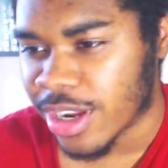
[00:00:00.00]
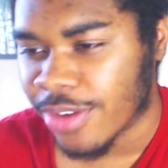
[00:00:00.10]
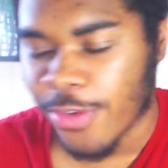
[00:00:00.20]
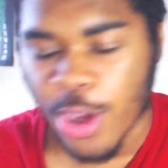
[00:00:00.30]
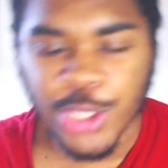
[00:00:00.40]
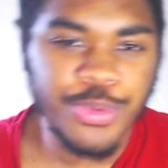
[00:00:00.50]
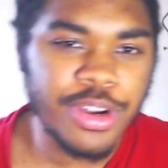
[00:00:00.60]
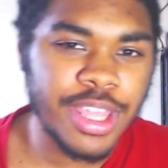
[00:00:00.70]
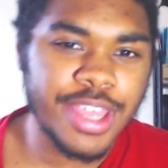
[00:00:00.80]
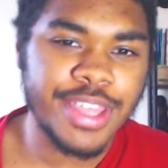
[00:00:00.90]
Now, the first
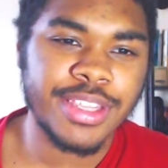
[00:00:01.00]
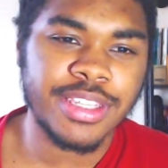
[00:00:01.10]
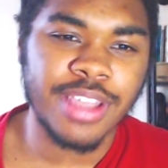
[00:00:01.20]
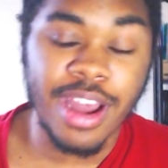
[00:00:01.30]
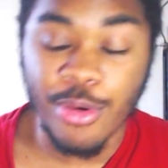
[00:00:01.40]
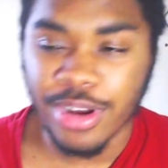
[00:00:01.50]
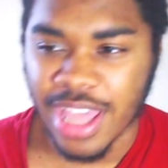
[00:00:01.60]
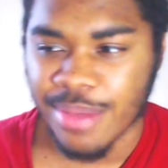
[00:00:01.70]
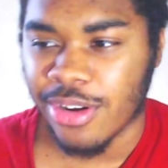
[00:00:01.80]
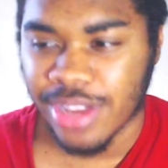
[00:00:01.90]
one is, and that one
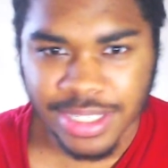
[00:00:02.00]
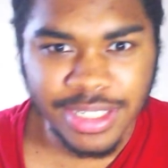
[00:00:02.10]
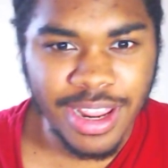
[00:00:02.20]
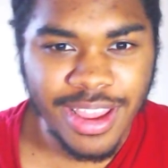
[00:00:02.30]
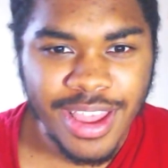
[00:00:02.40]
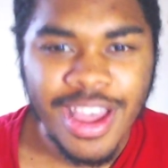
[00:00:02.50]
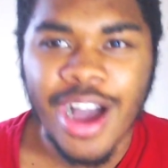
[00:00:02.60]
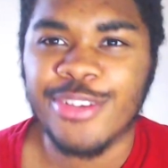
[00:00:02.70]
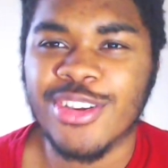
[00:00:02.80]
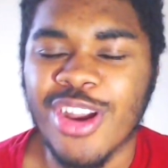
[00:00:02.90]
came out yesterday.
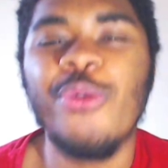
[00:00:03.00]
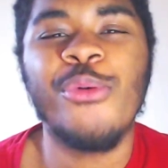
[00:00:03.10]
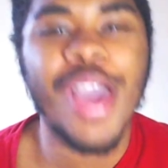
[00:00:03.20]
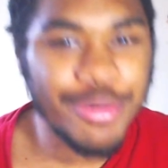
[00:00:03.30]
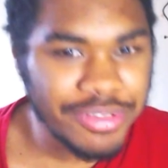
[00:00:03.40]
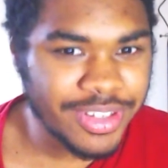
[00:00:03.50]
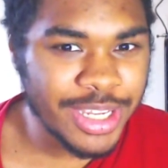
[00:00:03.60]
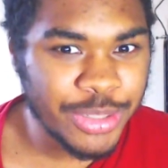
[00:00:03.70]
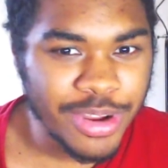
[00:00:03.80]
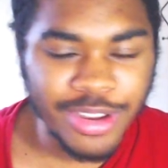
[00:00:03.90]
I was gonna wait with
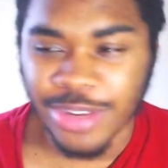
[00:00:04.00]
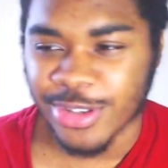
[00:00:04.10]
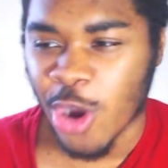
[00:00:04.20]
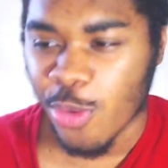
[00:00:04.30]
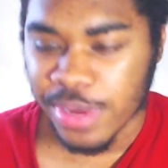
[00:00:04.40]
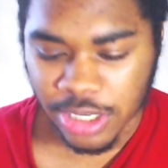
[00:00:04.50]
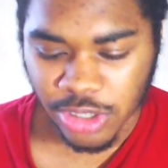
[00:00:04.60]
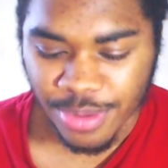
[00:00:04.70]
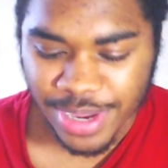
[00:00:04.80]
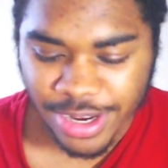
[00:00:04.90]
this one because I was hoping there's
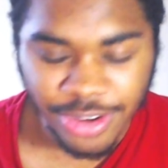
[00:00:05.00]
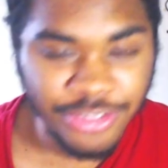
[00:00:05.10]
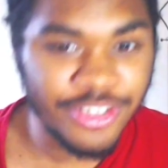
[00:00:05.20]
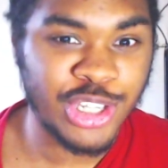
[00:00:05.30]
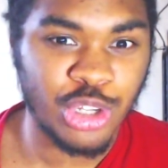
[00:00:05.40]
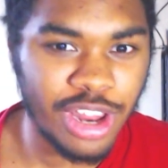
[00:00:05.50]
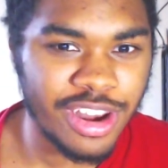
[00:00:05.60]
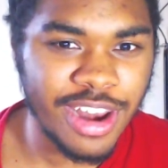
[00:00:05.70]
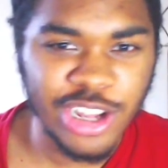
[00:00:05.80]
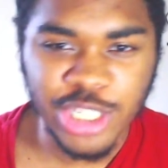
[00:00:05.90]
gonna be an official
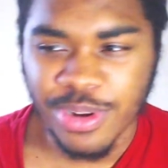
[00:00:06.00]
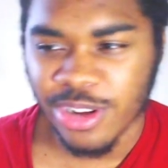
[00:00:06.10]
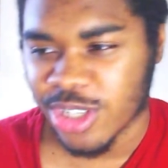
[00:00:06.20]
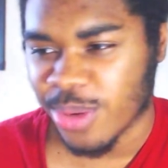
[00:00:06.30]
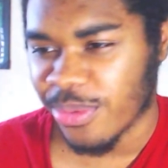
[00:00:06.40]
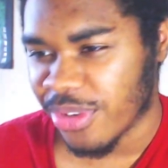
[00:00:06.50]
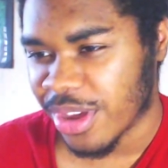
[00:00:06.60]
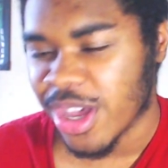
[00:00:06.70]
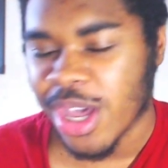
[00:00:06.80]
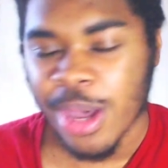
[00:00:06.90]
announcement or
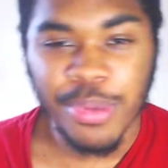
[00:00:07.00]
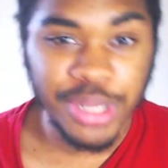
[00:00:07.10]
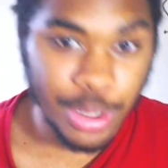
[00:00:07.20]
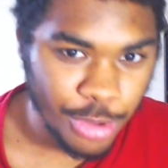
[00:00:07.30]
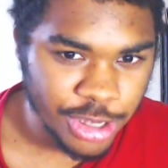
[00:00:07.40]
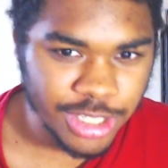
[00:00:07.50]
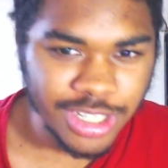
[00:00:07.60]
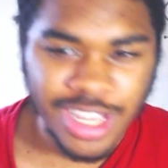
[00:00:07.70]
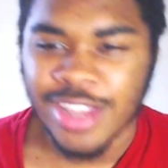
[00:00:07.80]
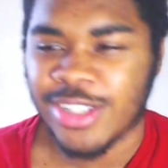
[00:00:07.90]
something, but there
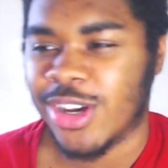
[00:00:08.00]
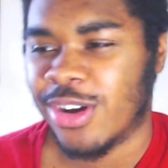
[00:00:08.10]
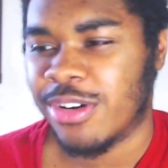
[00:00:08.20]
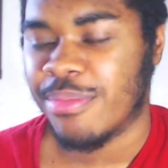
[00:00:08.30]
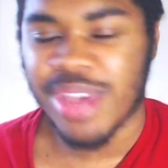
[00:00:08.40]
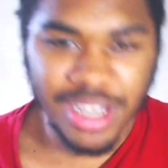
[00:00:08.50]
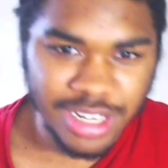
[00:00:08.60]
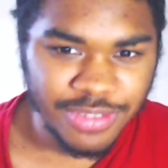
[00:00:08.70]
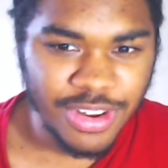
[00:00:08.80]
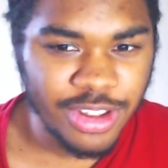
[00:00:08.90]
wasn't. So I'm
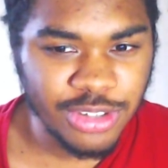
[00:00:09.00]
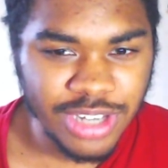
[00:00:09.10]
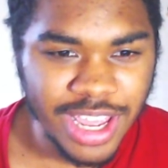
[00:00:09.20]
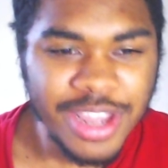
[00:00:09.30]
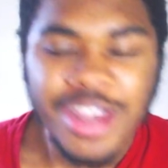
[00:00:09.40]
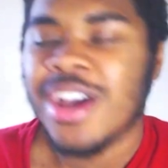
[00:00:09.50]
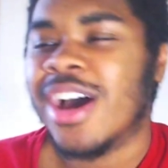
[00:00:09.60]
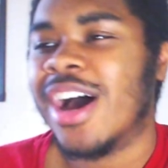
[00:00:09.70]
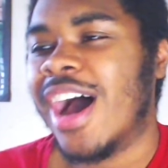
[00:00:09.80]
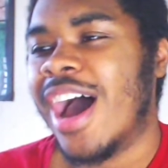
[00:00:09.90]
making this video today,
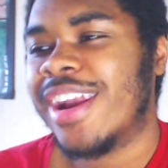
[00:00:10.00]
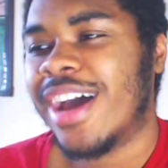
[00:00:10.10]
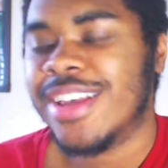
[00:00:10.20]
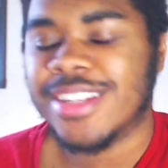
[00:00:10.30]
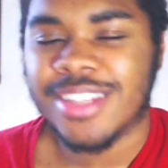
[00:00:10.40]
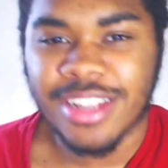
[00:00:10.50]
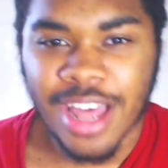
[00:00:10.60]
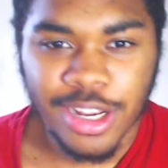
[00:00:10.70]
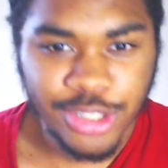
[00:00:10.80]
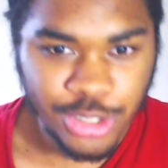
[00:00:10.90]
and that is
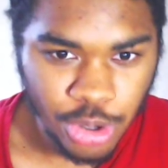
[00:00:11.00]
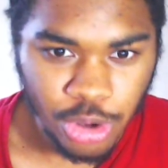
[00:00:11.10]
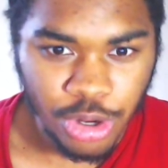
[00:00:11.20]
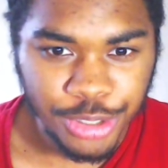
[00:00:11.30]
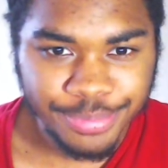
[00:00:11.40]
that Tuchel.